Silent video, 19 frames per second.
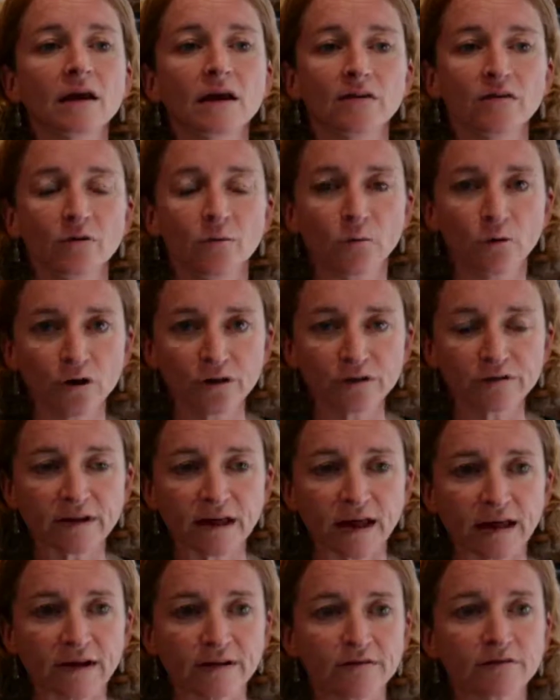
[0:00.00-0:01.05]
In the worst
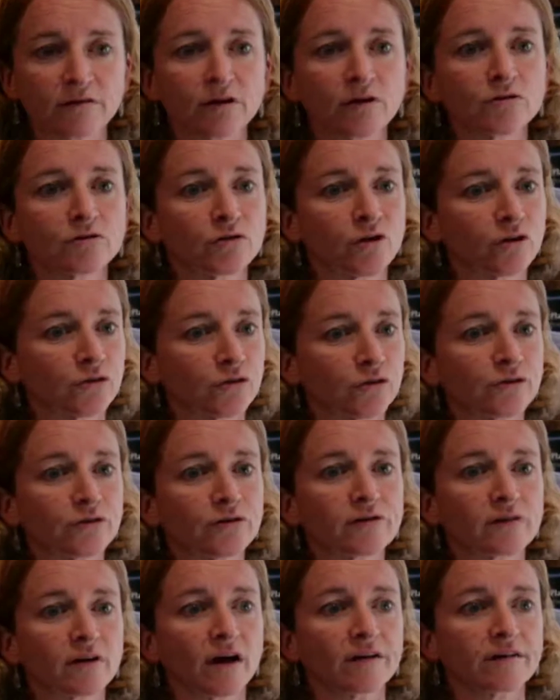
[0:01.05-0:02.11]
case, Totten could
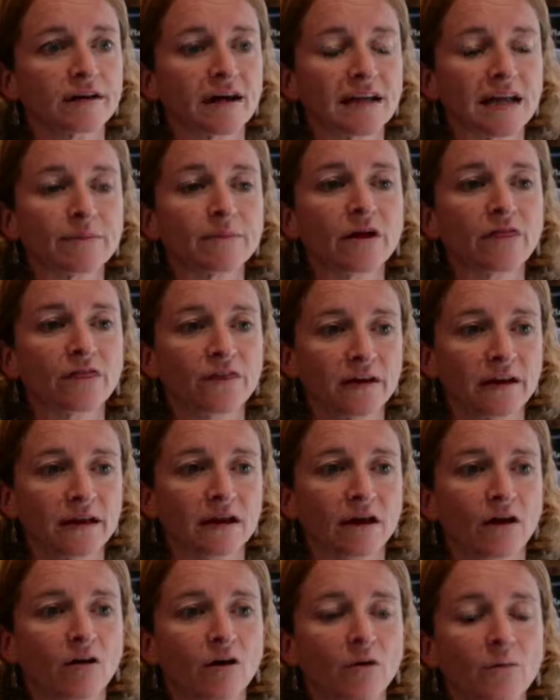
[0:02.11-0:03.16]
start dynamic
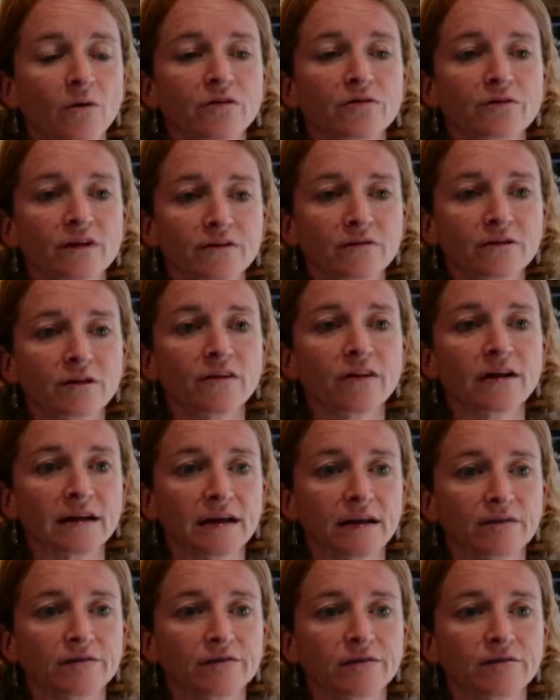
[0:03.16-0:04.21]
thinning along with several other
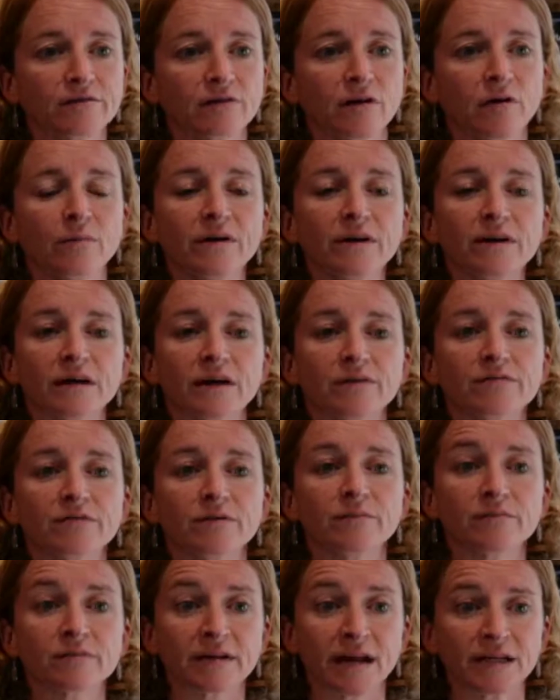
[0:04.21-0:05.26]
glaciers, and we could have
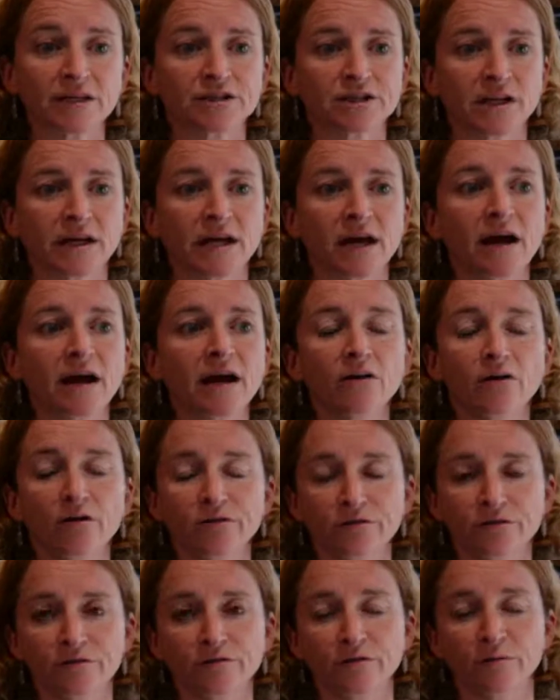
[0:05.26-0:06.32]
substantially higher
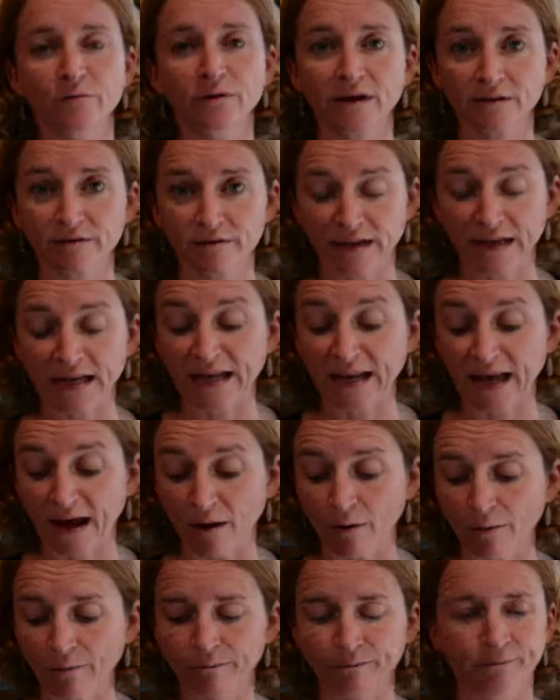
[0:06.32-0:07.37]
losses than we are seeing
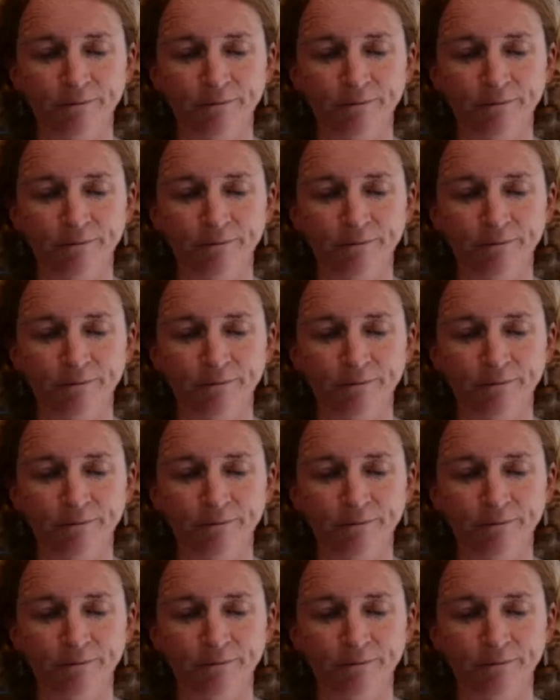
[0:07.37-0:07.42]
now.